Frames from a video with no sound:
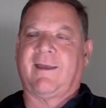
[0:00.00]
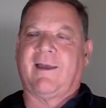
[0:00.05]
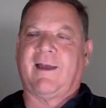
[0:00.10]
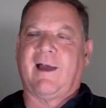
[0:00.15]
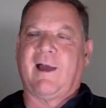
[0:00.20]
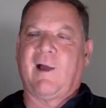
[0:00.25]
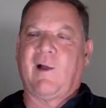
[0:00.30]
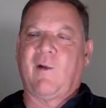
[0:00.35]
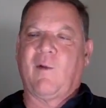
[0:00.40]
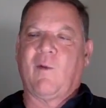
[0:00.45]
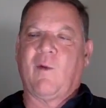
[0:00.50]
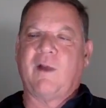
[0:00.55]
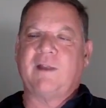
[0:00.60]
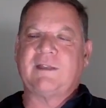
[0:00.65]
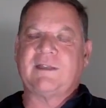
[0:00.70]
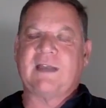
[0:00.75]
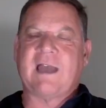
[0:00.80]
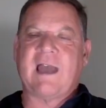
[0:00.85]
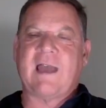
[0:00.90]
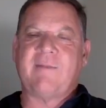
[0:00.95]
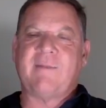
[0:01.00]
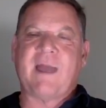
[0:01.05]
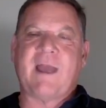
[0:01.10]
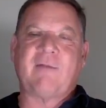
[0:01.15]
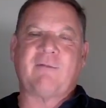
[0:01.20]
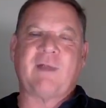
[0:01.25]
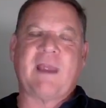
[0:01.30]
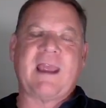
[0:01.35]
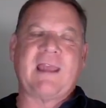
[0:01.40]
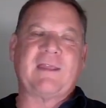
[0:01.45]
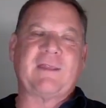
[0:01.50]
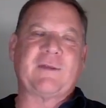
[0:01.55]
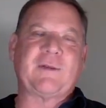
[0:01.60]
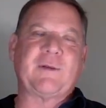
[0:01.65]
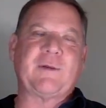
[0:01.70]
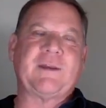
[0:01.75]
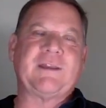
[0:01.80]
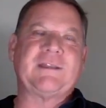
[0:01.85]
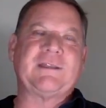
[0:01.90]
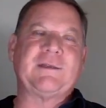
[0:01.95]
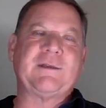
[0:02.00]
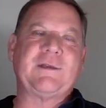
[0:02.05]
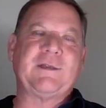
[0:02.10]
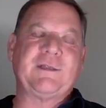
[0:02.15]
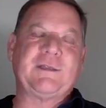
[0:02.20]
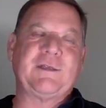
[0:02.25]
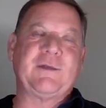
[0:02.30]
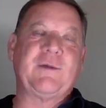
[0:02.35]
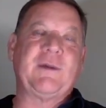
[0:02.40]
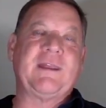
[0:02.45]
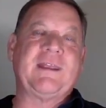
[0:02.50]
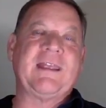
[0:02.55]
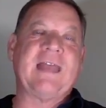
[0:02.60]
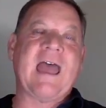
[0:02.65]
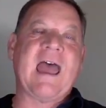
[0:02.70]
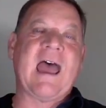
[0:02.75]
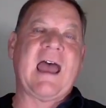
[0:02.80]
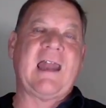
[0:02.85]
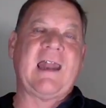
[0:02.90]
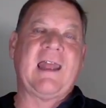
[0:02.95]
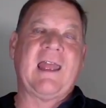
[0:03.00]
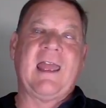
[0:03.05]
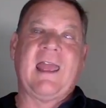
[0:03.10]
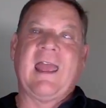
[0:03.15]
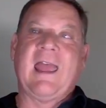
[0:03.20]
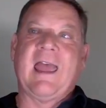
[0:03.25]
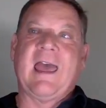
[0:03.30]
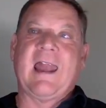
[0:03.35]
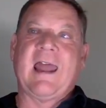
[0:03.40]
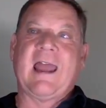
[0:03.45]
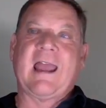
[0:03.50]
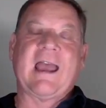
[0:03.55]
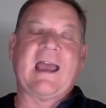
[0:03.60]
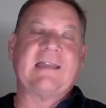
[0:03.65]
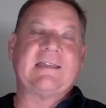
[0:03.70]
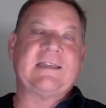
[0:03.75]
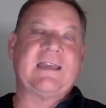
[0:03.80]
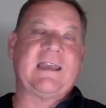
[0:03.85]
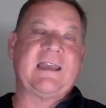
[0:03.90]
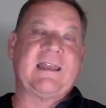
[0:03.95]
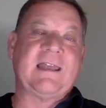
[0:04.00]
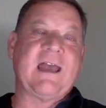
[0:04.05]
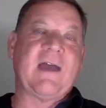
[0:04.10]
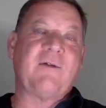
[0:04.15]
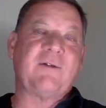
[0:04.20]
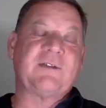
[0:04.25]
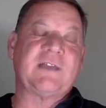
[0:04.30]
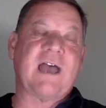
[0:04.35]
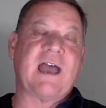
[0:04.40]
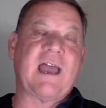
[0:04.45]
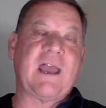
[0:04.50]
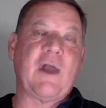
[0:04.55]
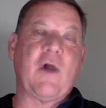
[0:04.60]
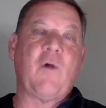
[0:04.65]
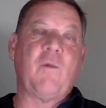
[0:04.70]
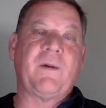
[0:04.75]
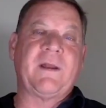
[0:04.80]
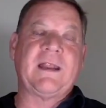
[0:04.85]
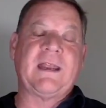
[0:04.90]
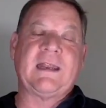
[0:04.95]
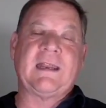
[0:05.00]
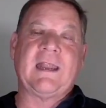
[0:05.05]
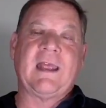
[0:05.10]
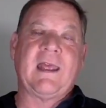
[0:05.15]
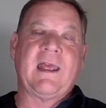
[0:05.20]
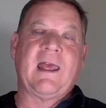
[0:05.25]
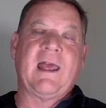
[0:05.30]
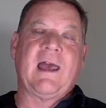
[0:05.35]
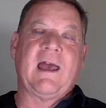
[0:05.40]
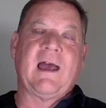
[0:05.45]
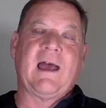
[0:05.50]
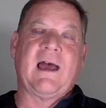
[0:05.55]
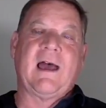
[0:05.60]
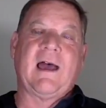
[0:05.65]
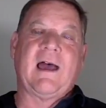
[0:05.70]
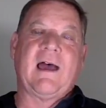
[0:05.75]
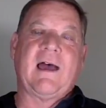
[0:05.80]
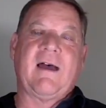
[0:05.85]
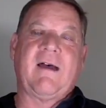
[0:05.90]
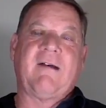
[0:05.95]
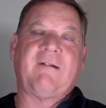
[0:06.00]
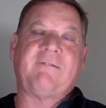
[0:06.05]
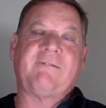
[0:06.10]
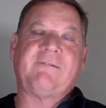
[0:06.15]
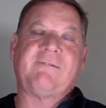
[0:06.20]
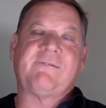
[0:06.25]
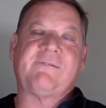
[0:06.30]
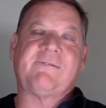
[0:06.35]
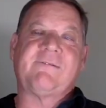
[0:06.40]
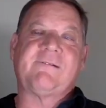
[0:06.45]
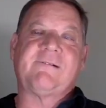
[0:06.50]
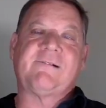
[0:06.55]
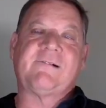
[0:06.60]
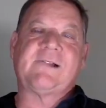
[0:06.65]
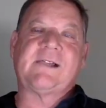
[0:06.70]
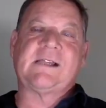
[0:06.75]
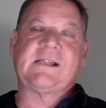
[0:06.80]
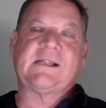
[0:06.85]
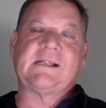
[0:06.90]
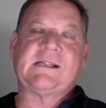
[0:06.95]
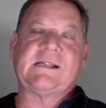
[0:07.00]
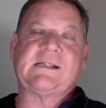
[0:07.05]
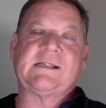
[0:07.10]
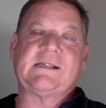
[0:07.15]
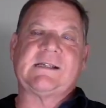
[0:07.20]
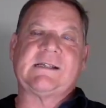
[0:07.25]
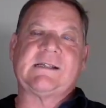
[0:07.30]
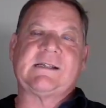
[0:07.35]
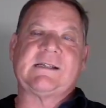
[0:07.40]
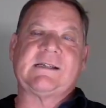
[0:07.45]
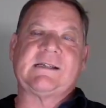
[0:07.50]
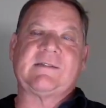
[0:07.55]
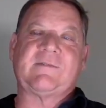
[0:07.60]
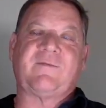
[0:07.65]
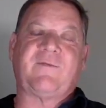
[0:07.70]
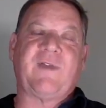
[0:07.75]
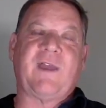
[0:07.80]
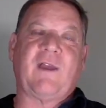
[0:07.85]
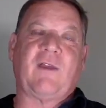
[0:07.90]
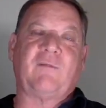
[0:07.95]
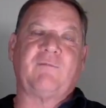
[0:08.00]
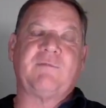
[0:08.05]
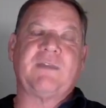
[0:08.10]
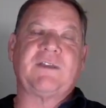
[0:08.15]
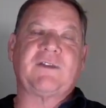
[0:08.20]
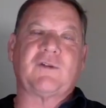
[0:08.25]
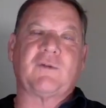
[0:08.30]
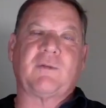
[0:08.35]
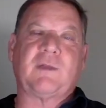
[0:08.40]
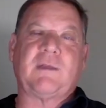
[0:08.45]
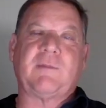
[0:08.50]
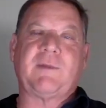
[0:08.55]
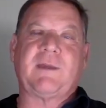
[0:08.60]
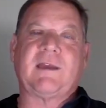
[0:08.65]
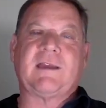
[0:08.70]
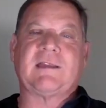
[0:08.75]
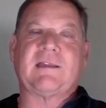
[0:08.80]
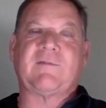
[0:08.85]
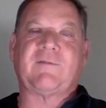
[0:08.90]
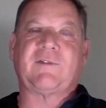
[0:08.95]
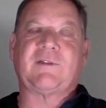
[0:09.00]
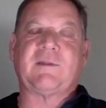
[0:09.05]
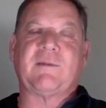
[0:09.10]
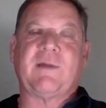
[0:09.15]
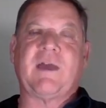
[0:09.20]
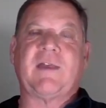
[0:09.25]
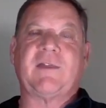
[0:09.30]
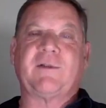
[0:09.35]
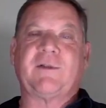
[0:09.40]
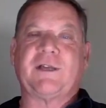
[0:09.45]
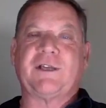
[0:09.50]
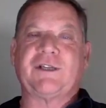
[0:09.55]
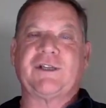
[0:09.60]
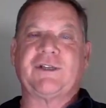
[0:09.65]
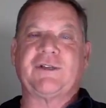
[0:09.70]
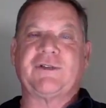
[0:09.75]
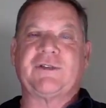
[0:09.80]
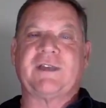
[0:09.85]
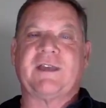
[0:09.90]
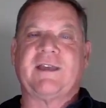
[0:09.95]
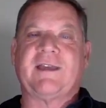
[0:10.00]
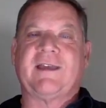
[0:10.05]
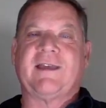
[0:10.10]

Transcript: Uh, one time I ran through it do, doing that, and I got to tell you, that was eye-opening. Um, it failed miserably because of some other issues,